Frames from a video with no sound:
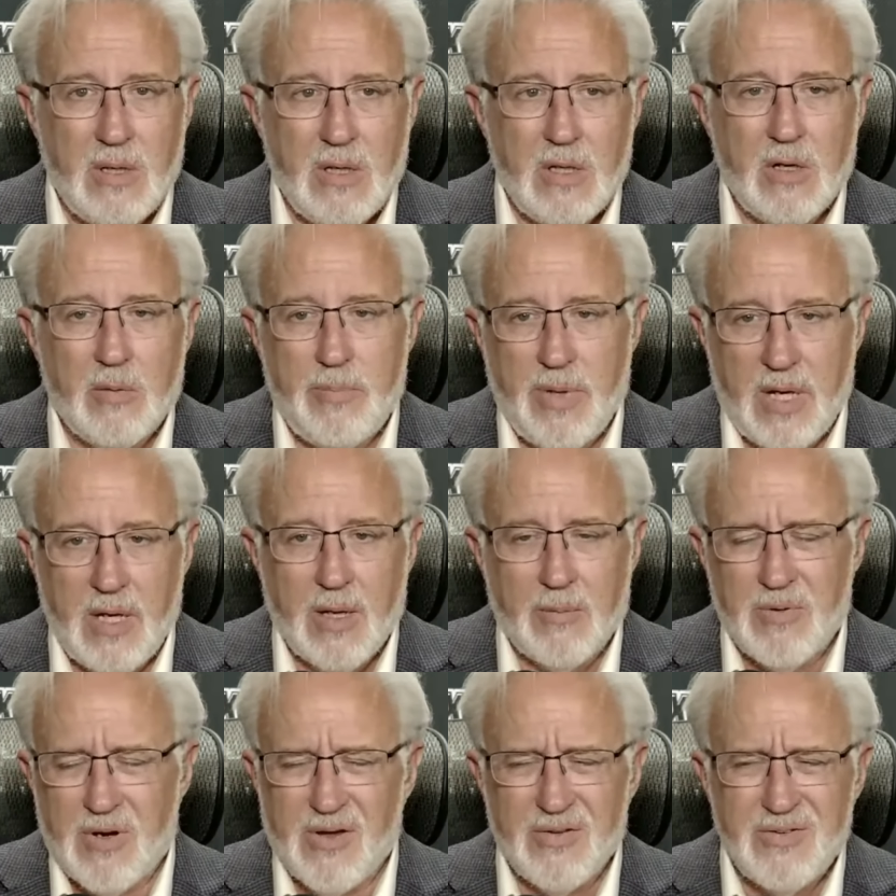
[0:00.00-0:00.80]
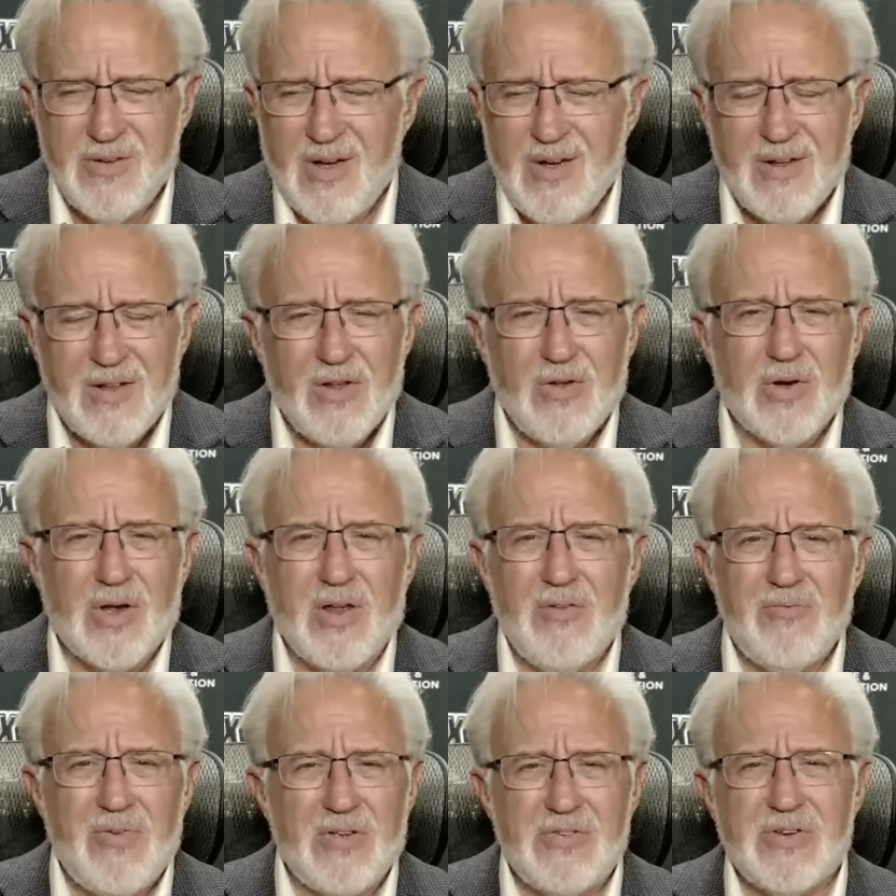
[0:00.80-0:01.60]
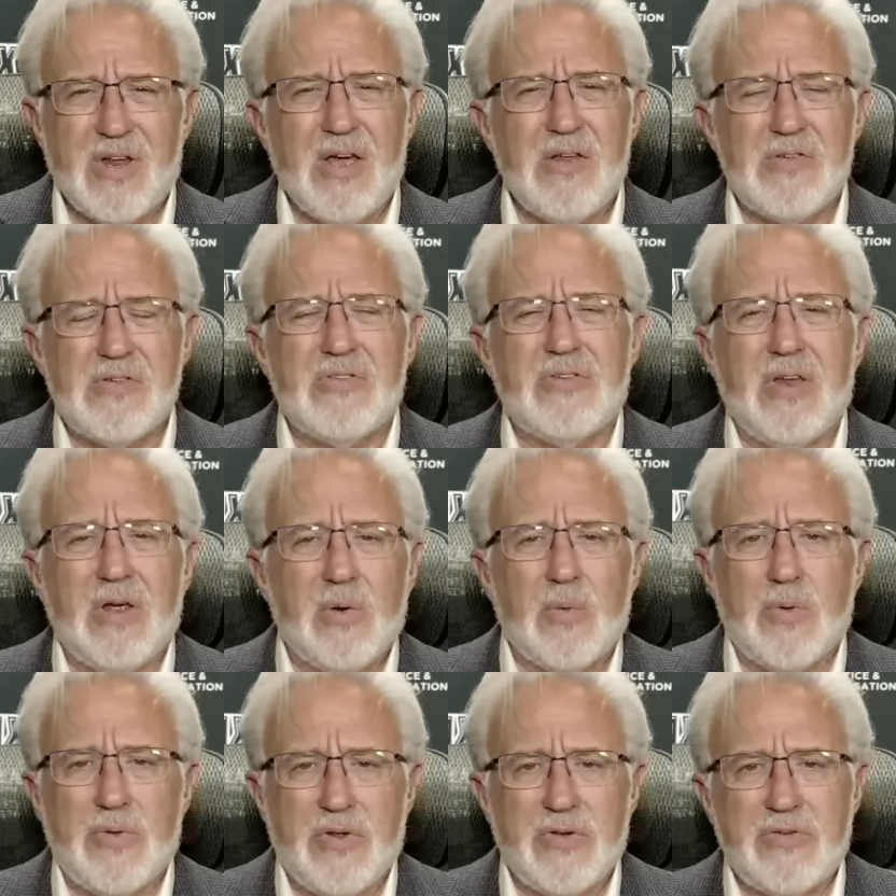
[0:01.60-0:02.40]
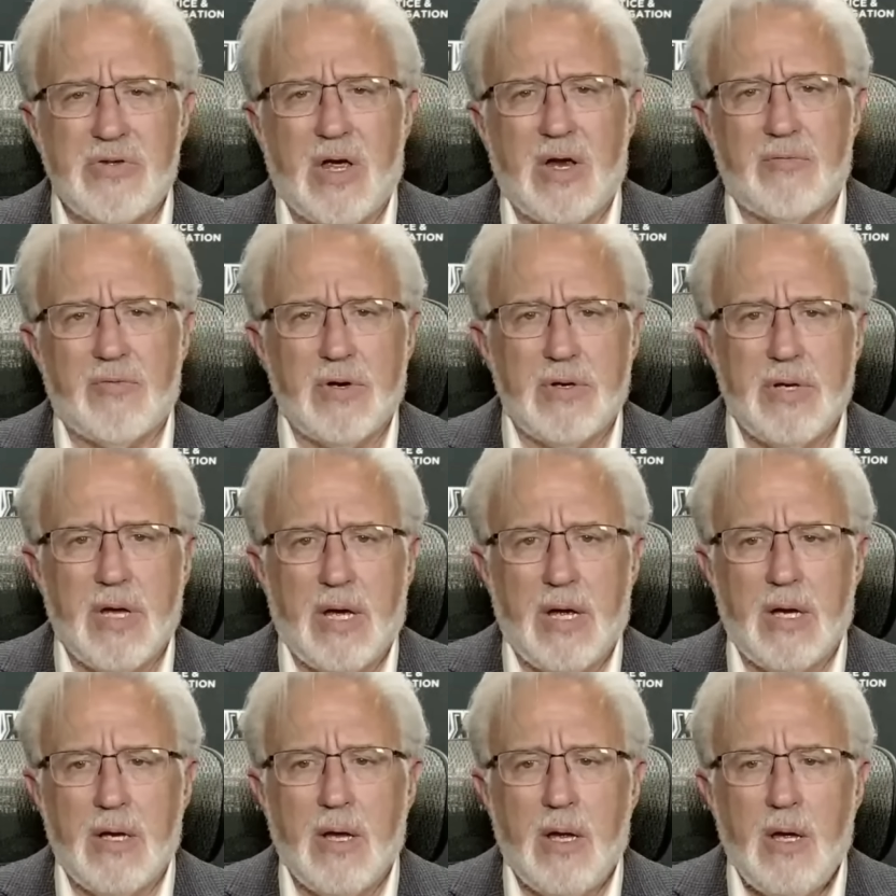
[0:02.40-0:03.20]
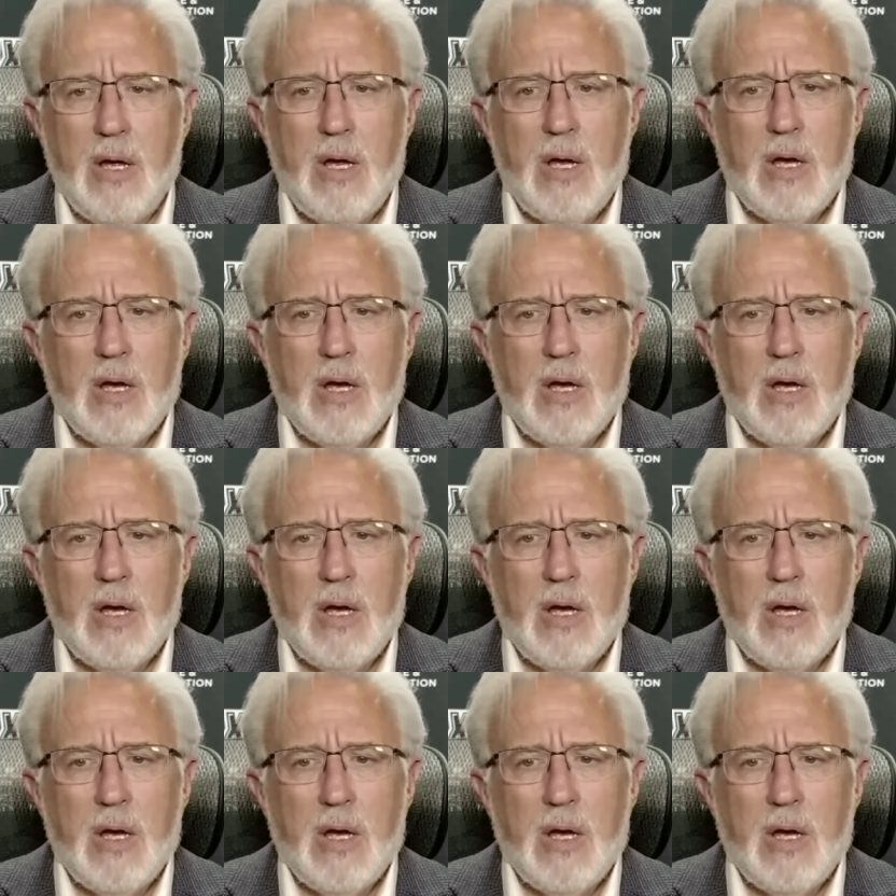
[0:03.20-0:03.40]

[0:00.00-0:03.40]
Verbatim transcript: You know, being up, because look, investigators deal with this every day.